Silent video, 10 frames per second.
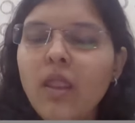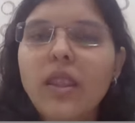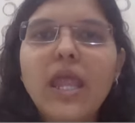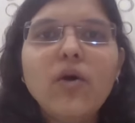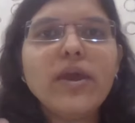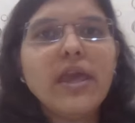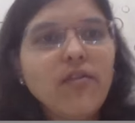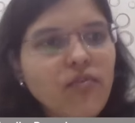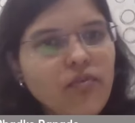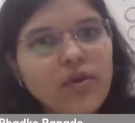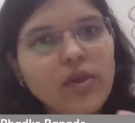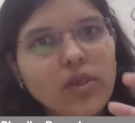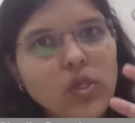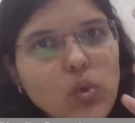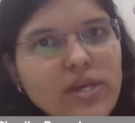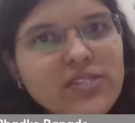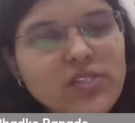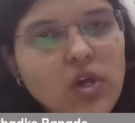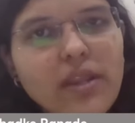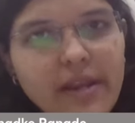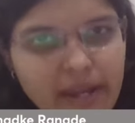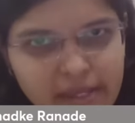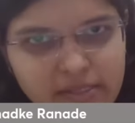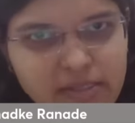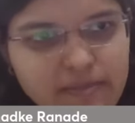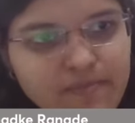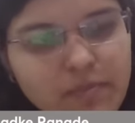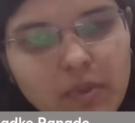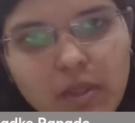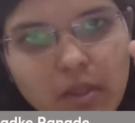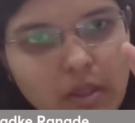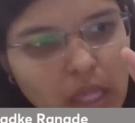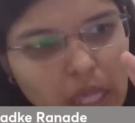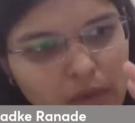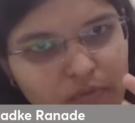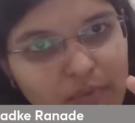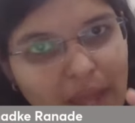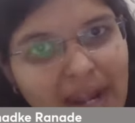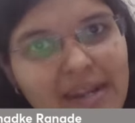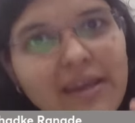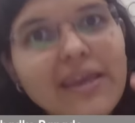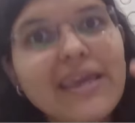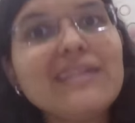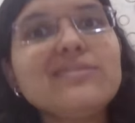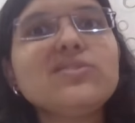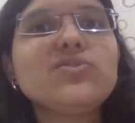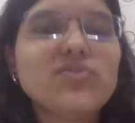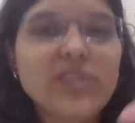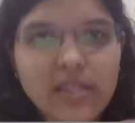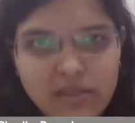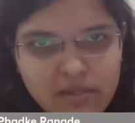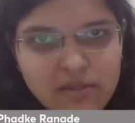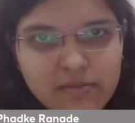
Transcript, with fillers: Now, if US dollar index, if that gains strength,